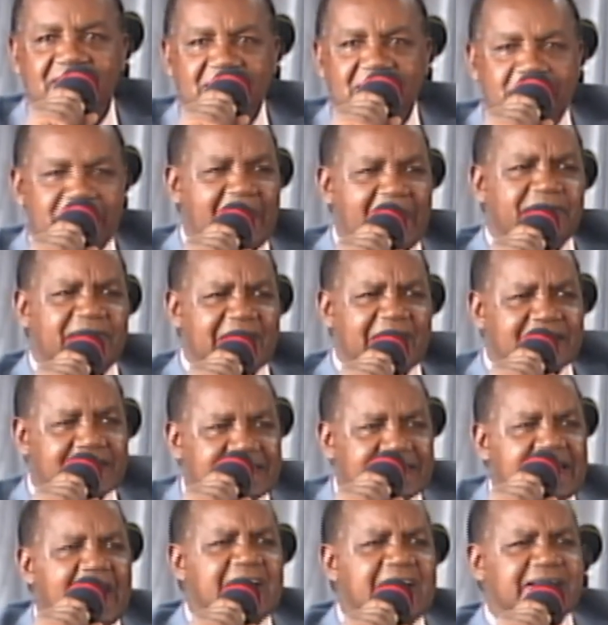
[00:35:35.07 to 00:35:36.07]
but the
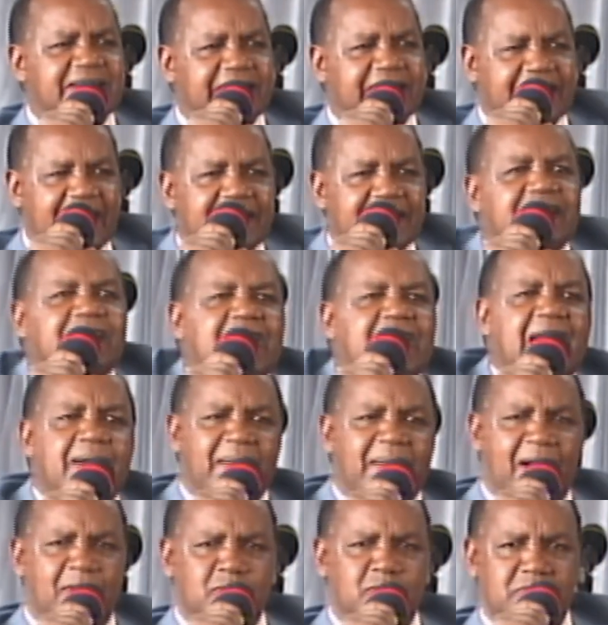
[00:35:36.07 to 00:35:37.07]
saints can
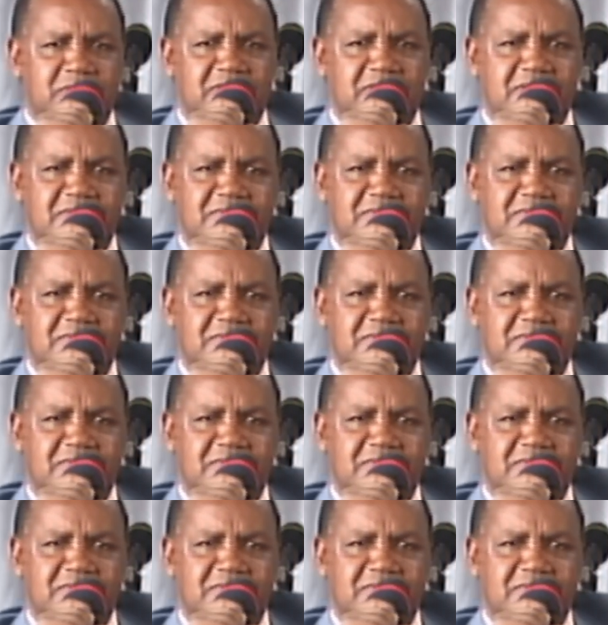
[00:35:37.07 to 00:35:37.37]
come out.